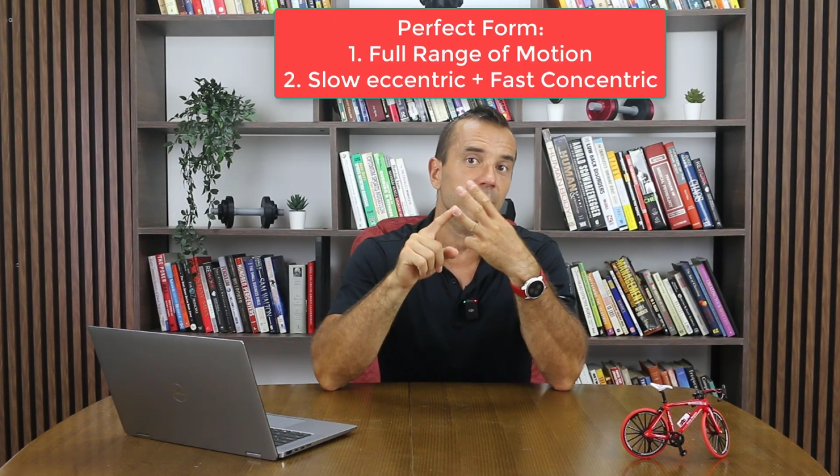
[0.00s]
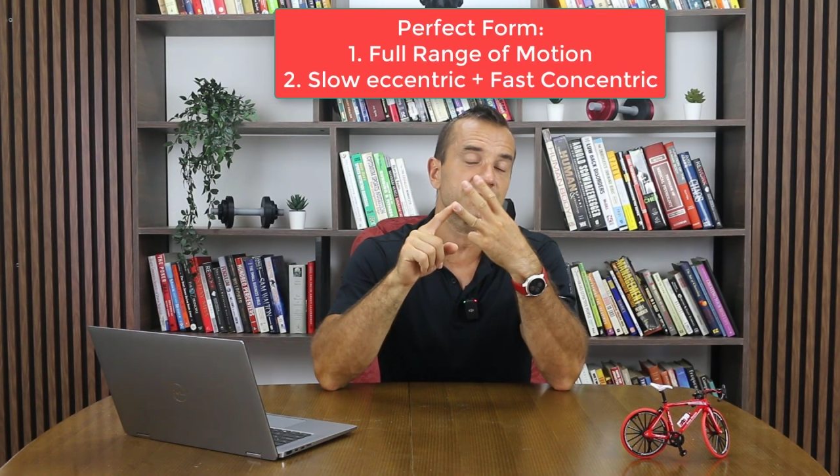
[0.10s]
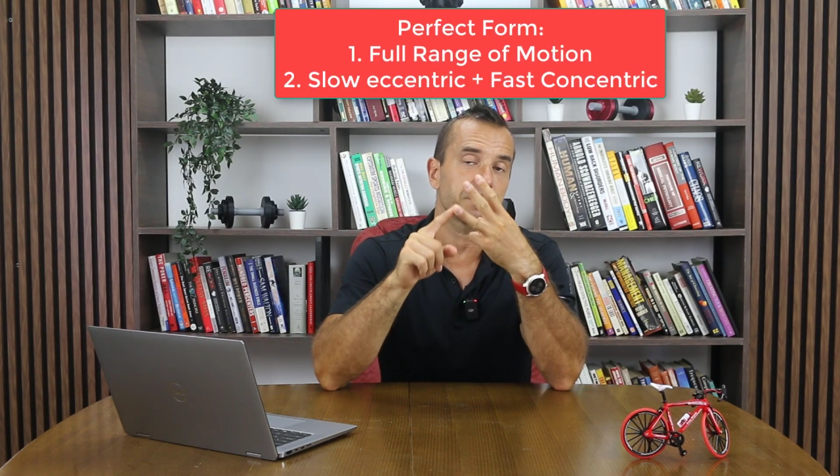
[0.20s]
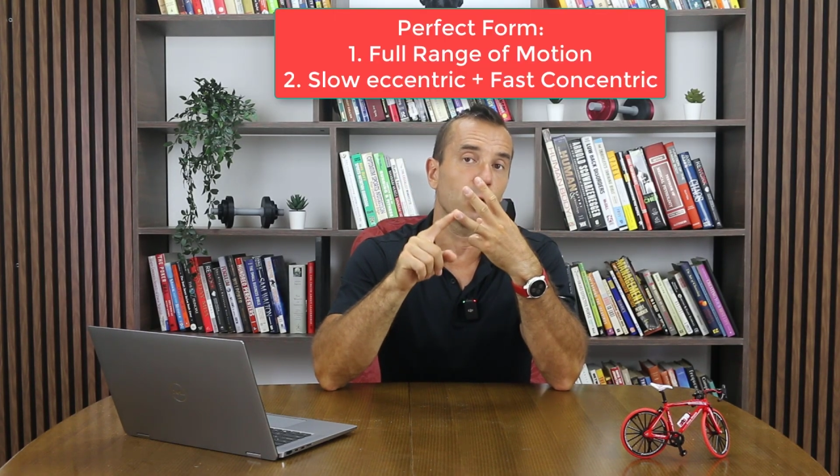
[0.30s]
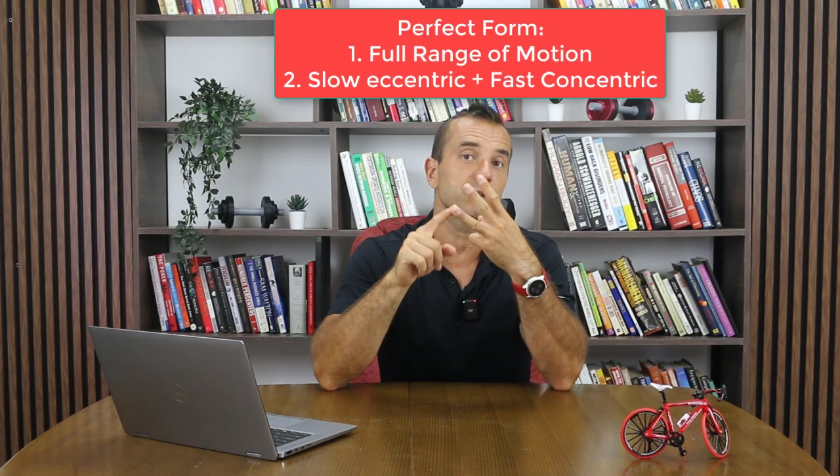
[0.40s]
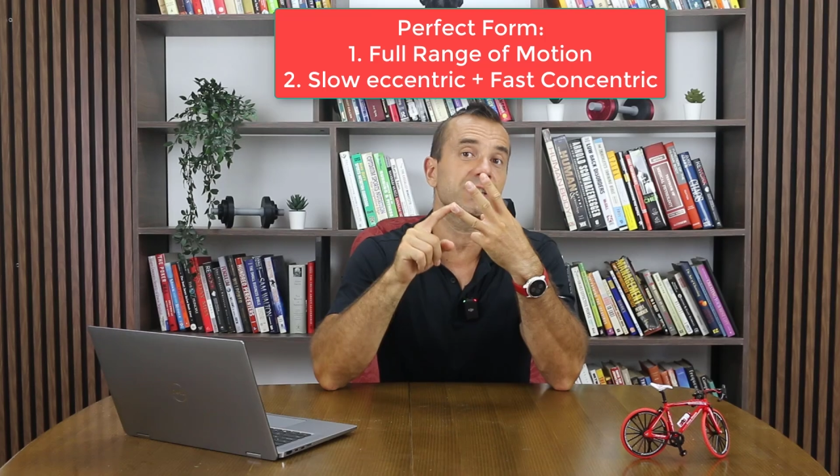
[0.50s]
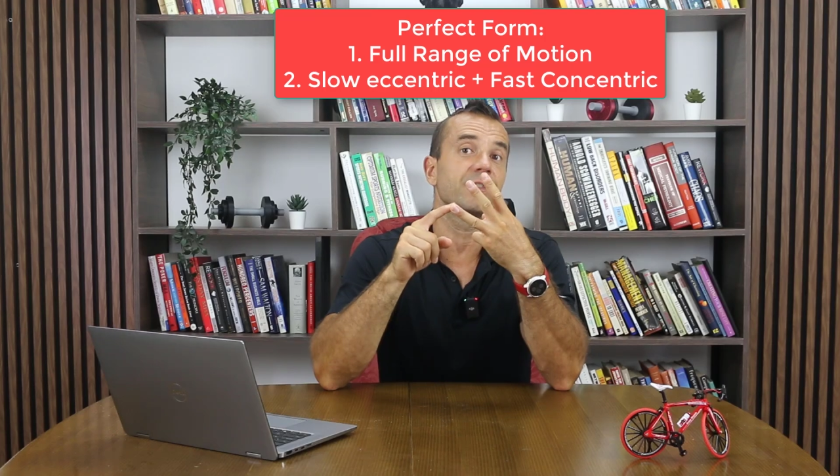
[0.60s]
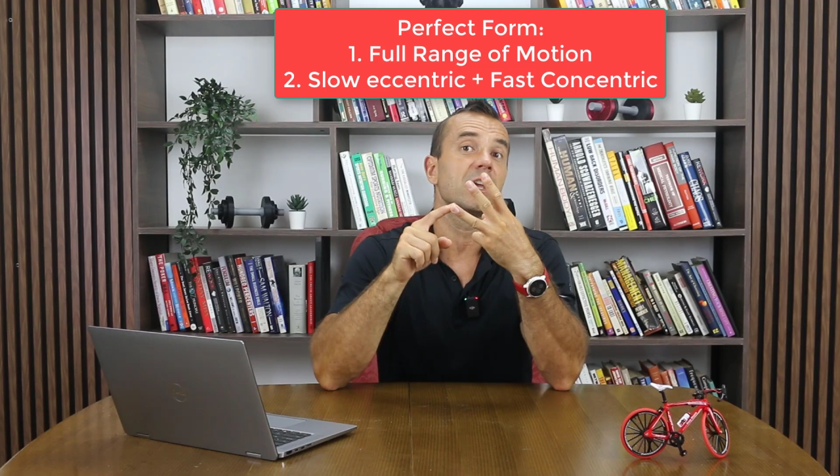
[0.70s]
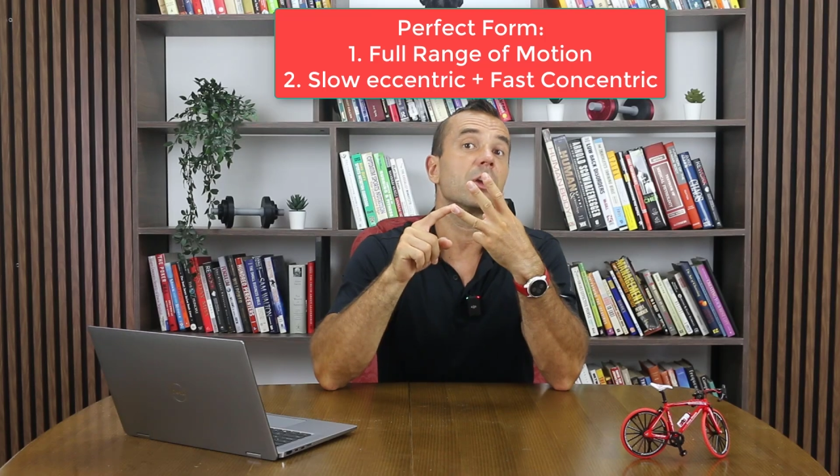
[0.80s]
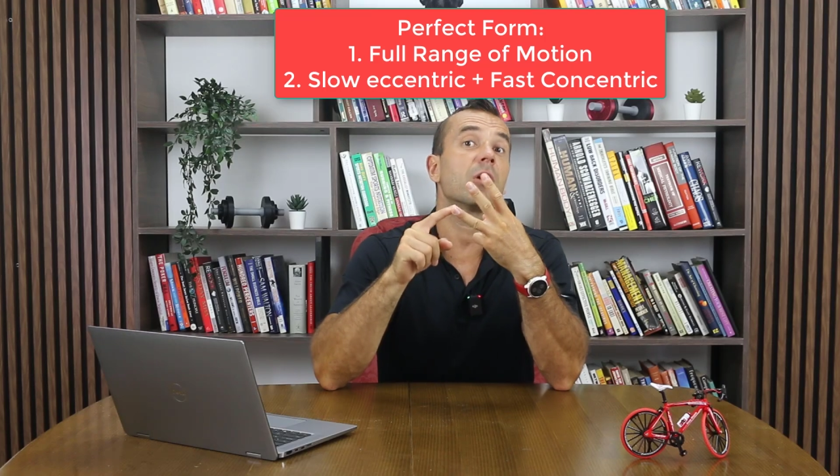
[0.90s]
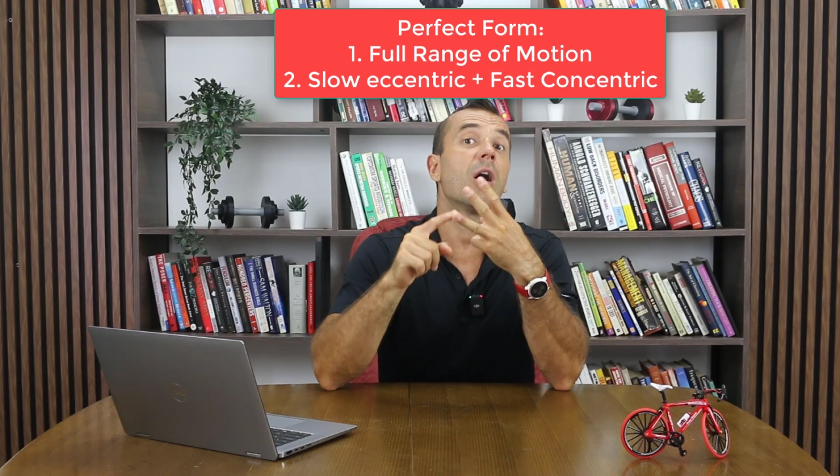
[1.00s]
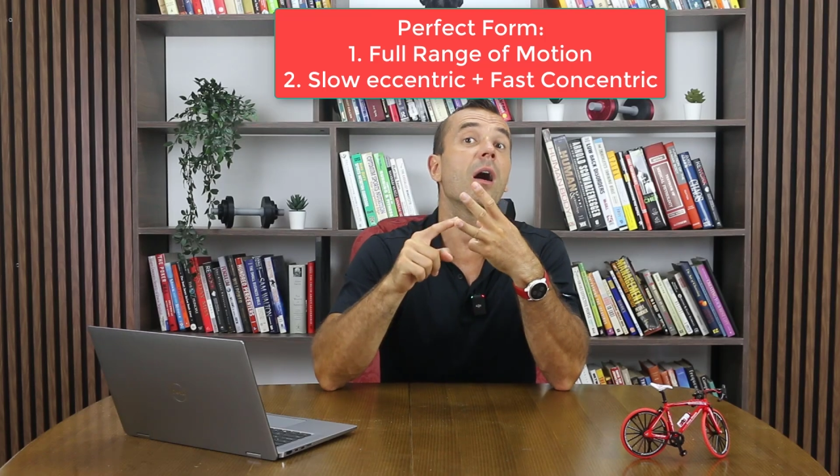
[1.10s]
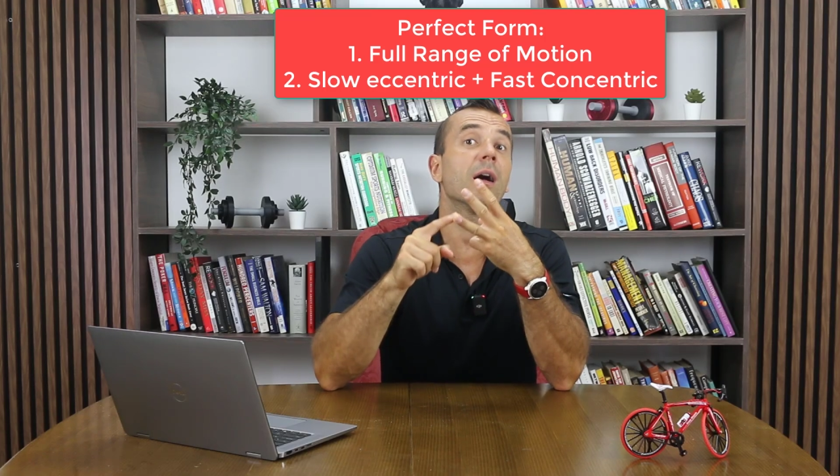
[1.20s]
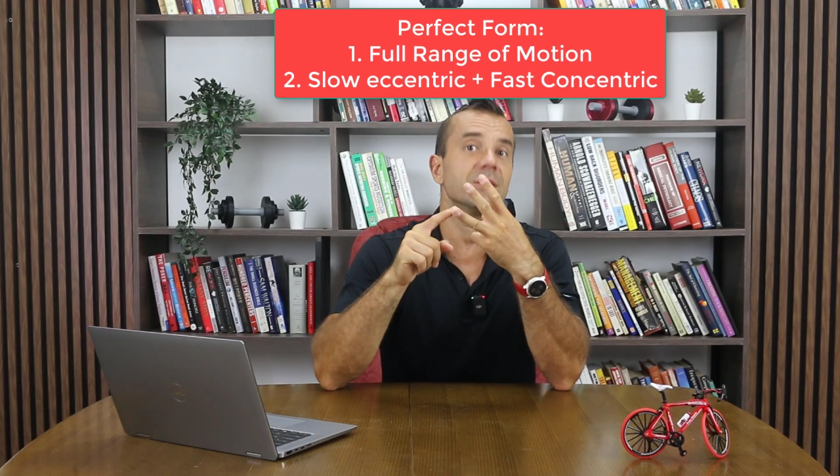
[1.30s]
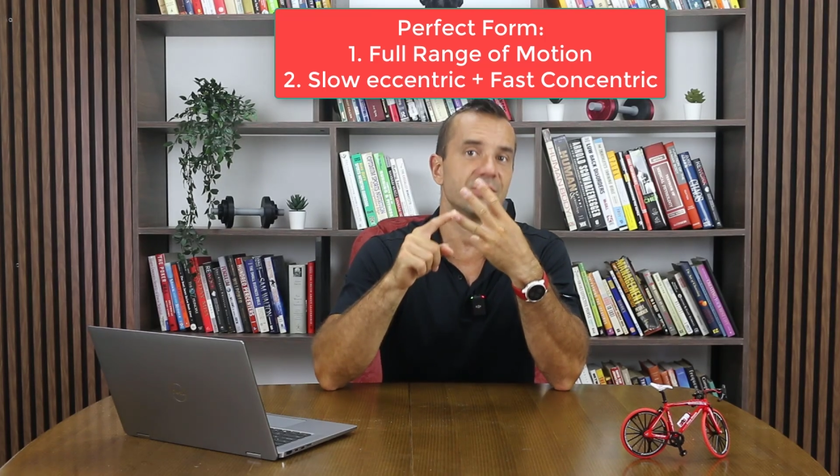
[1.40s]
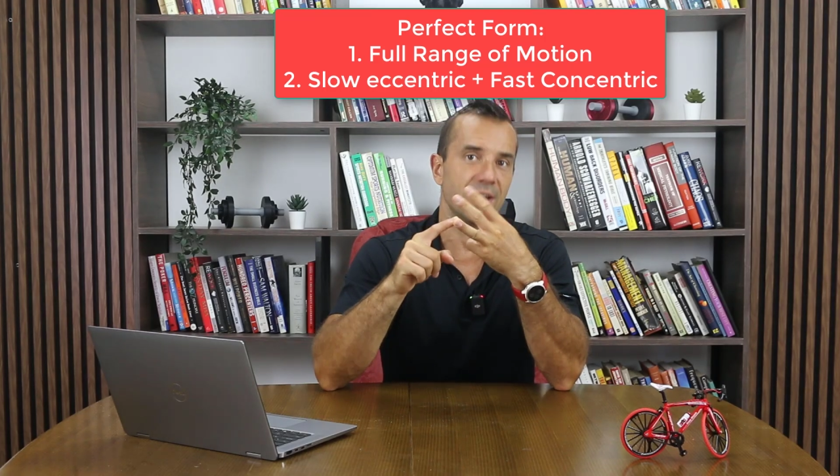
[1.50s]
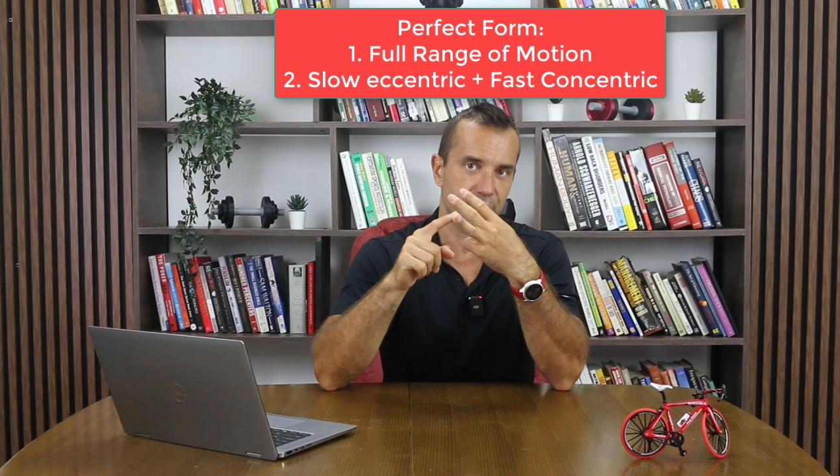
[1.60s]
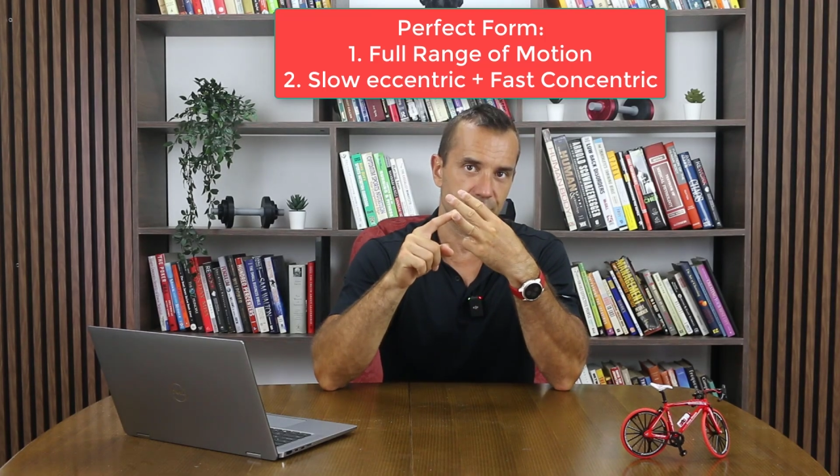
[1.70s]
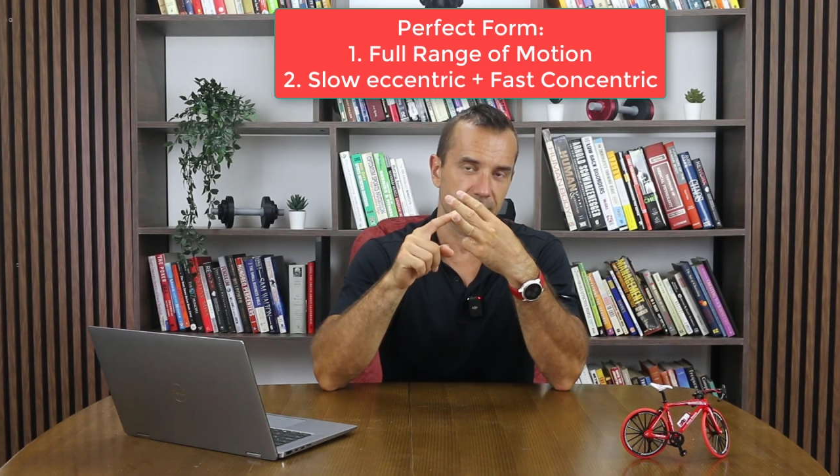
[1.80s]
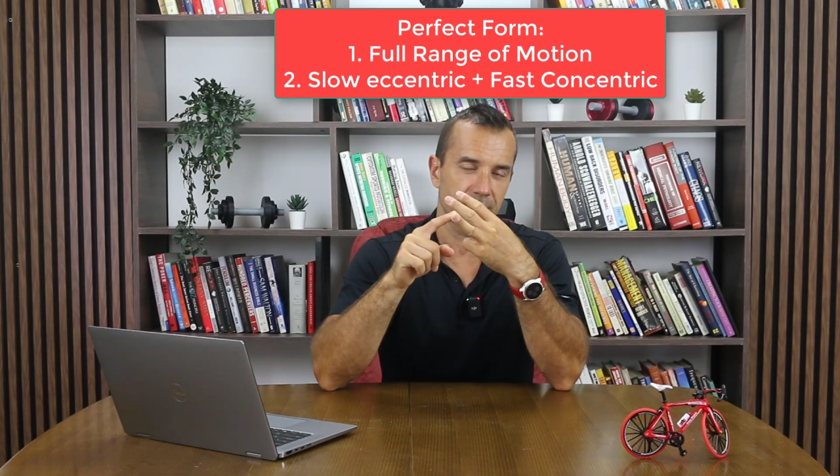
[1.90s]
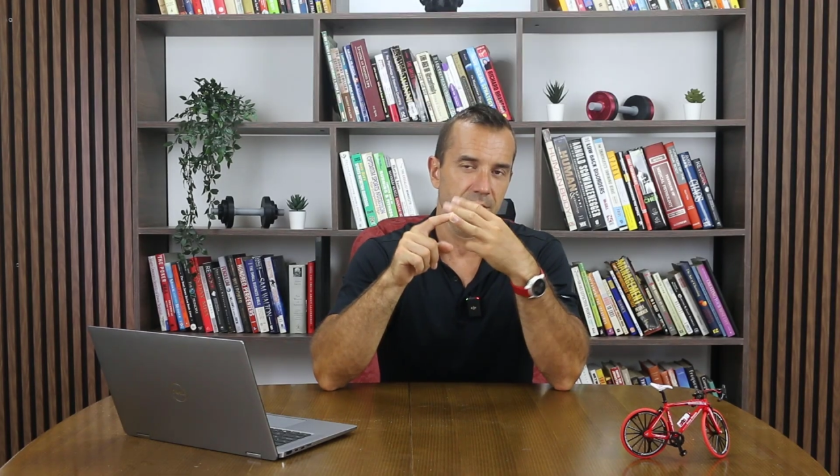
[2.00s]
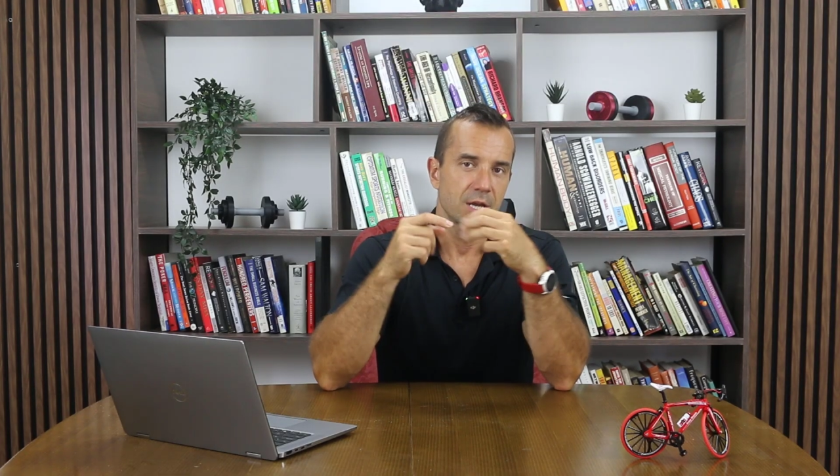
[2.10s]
explosive concentric.